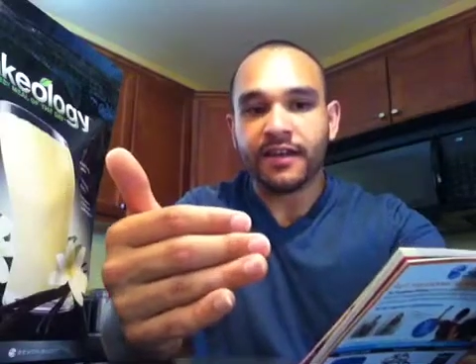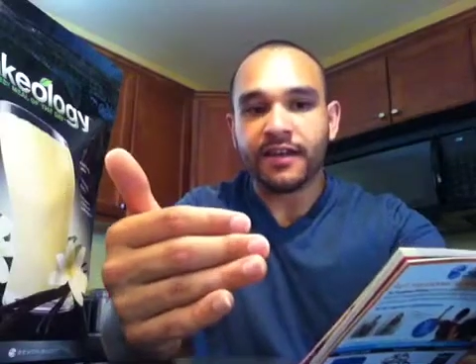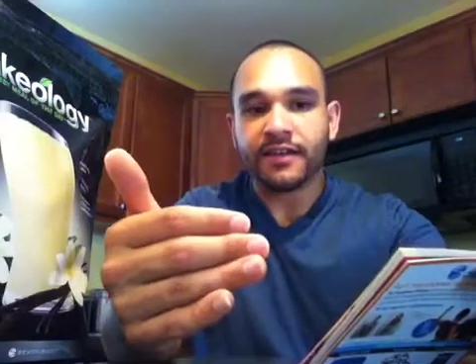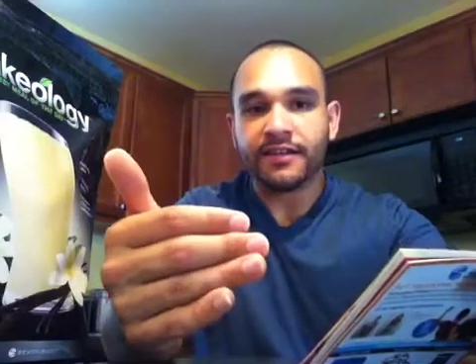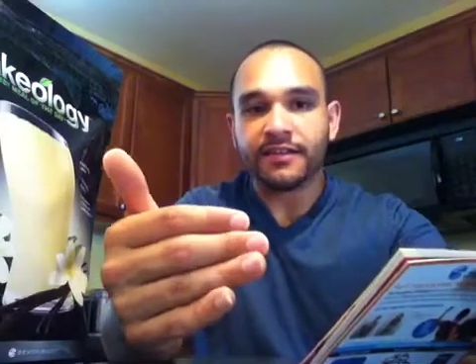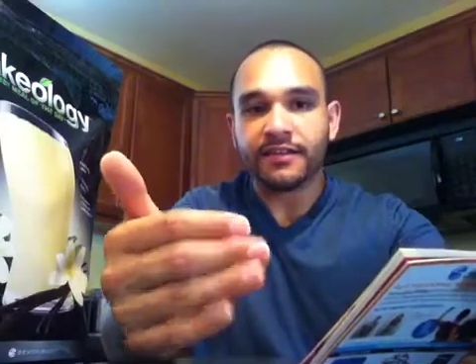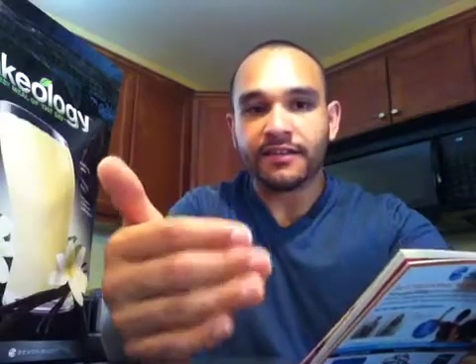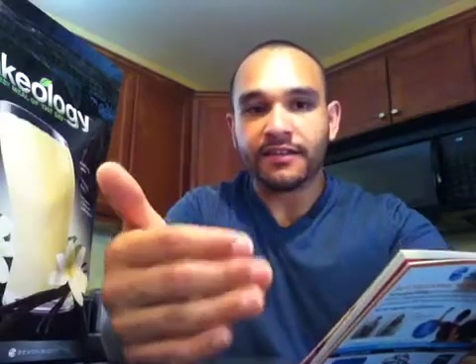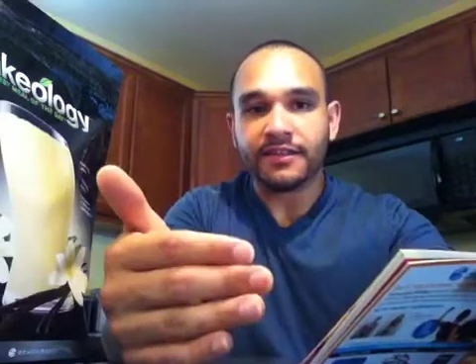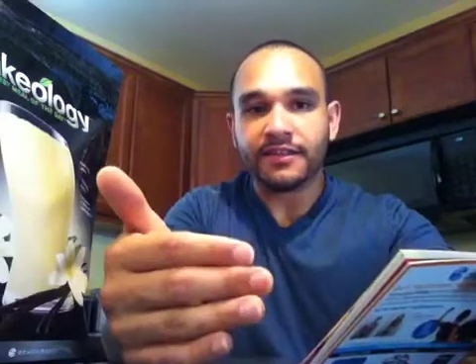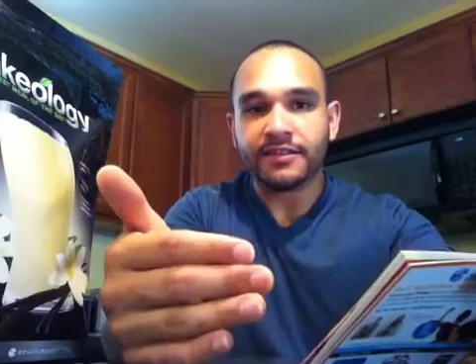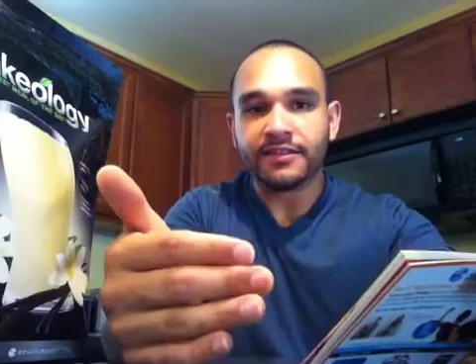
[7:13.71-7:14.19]

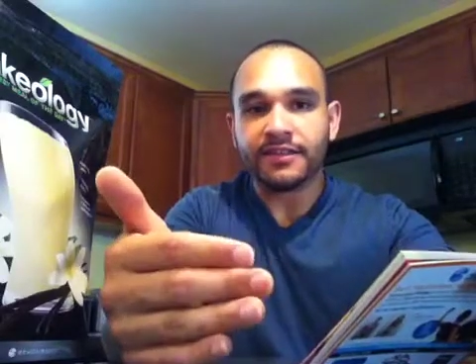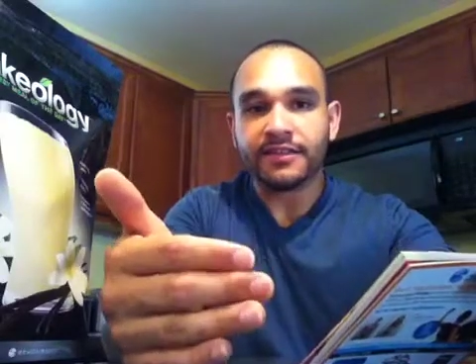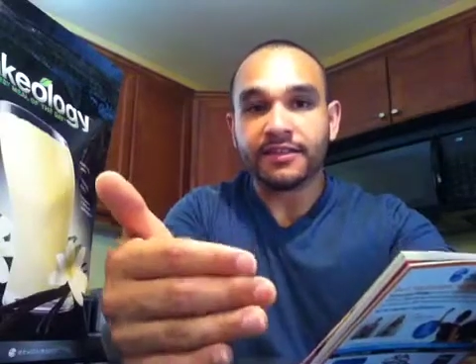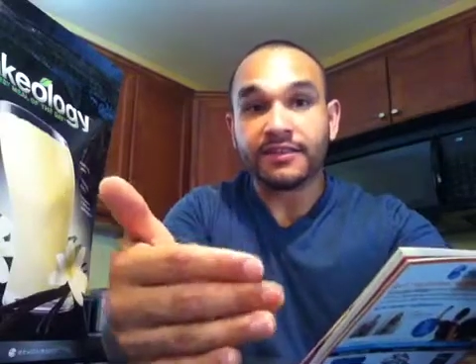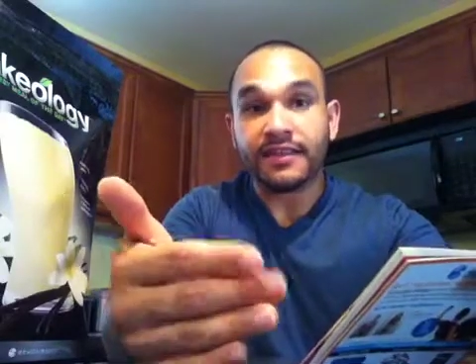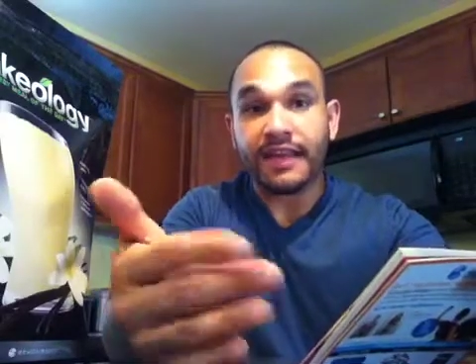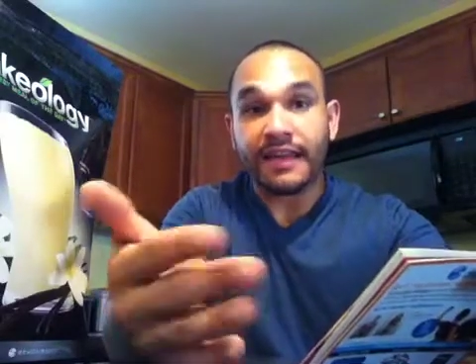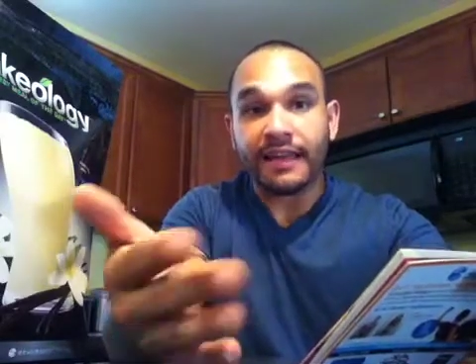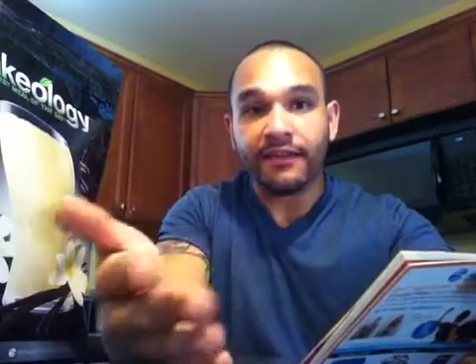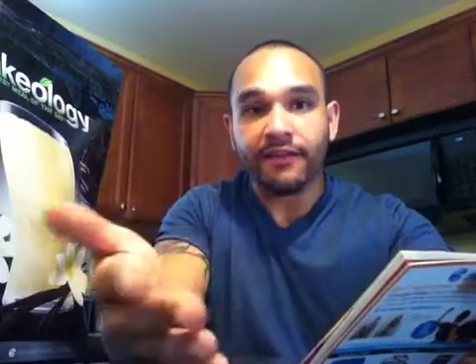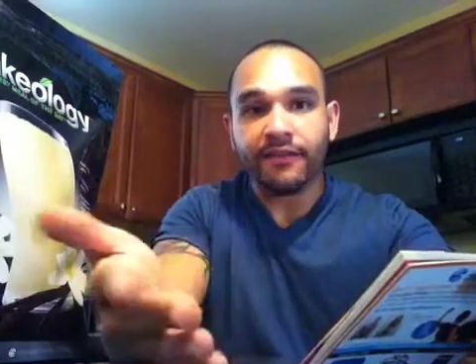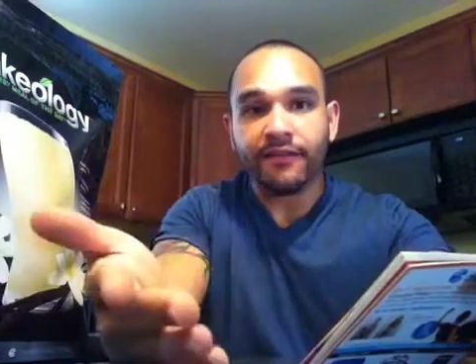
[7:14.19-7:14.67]
delicious,
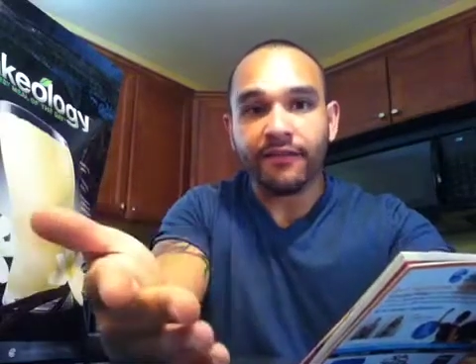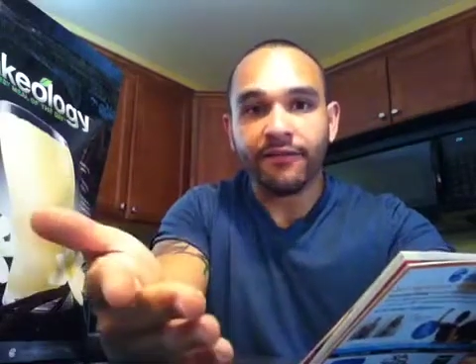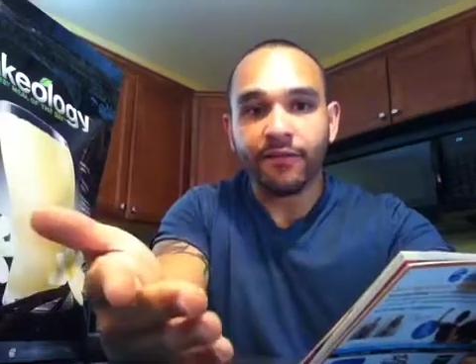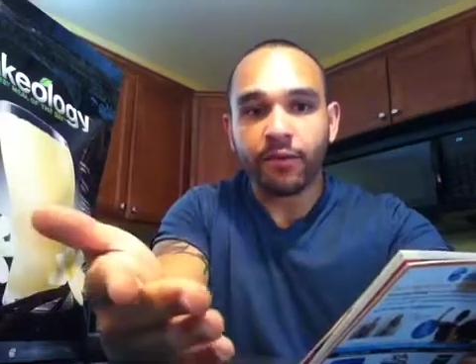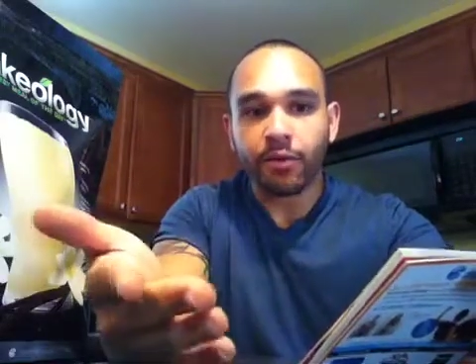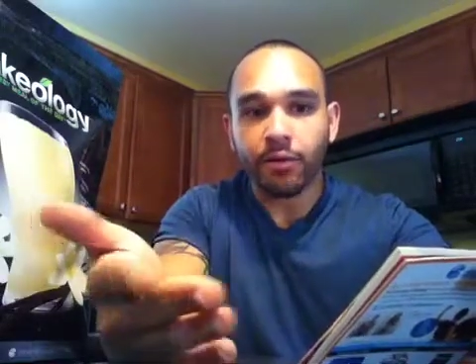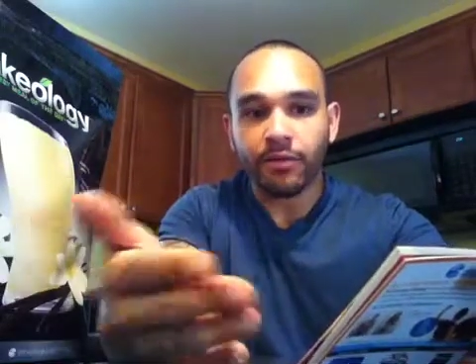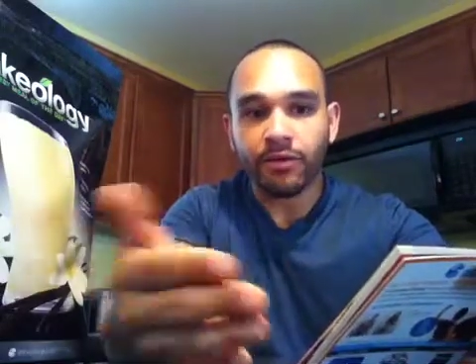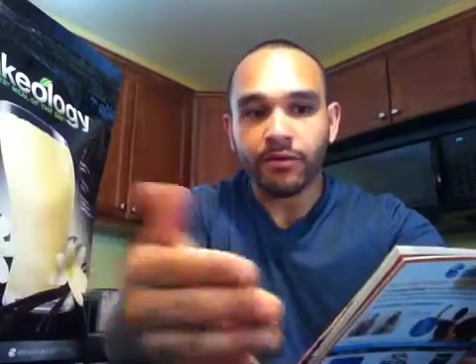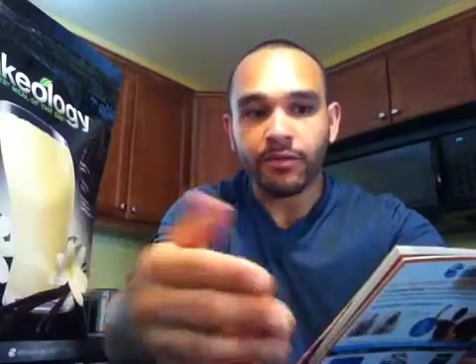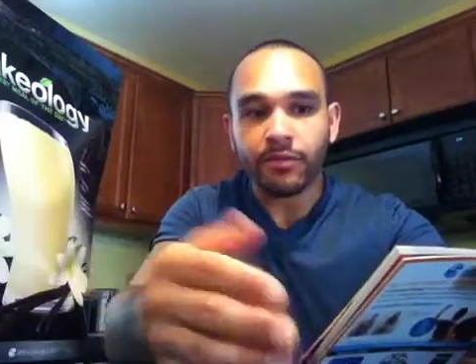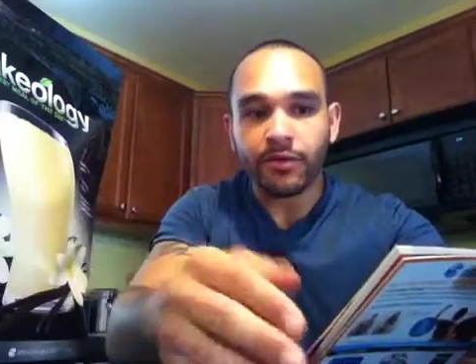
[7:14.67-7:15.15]
and
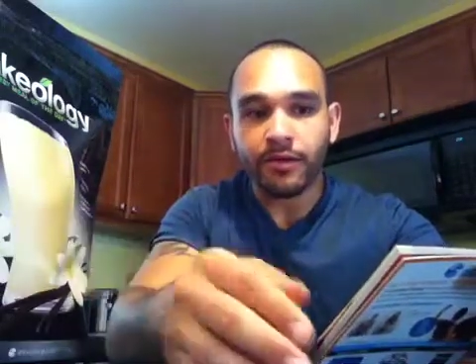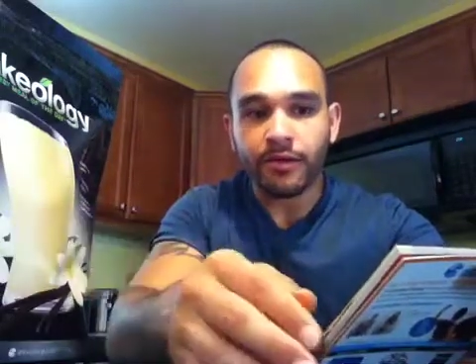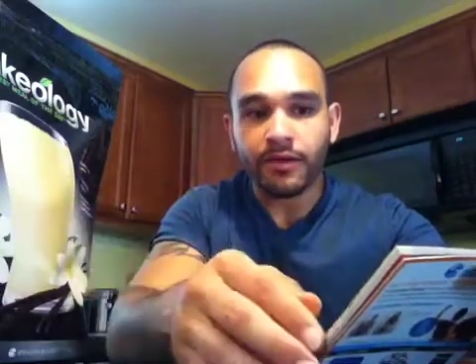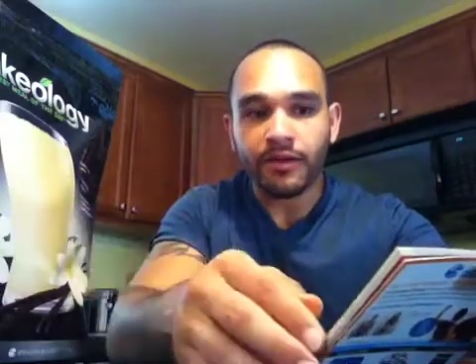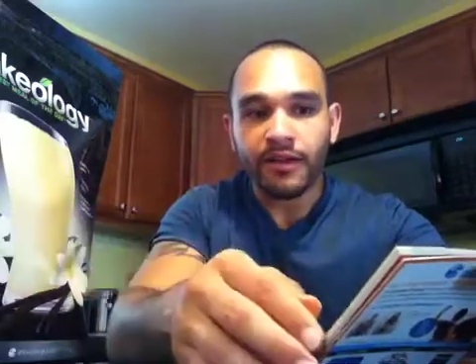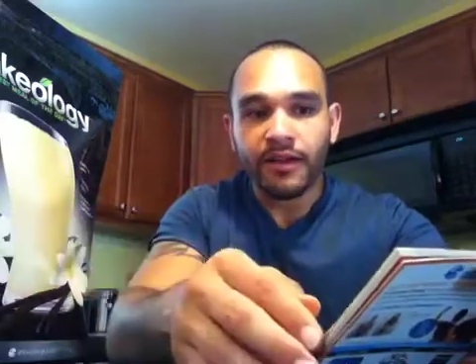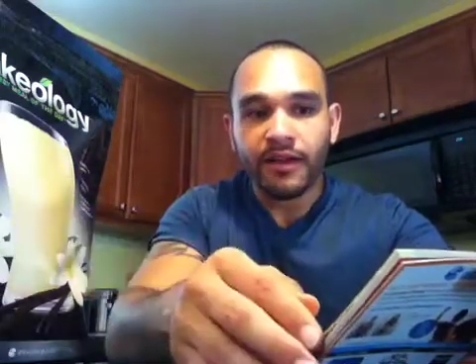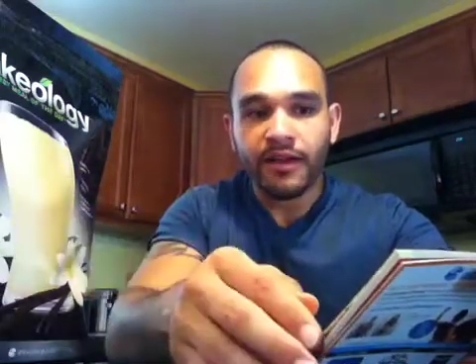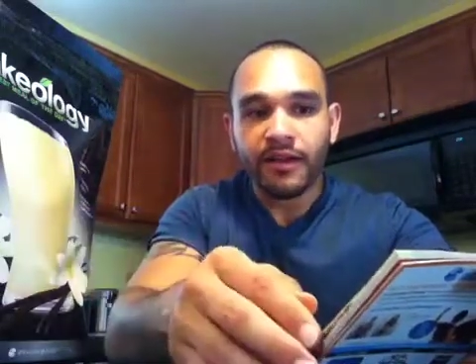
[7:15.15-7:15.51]
affordable,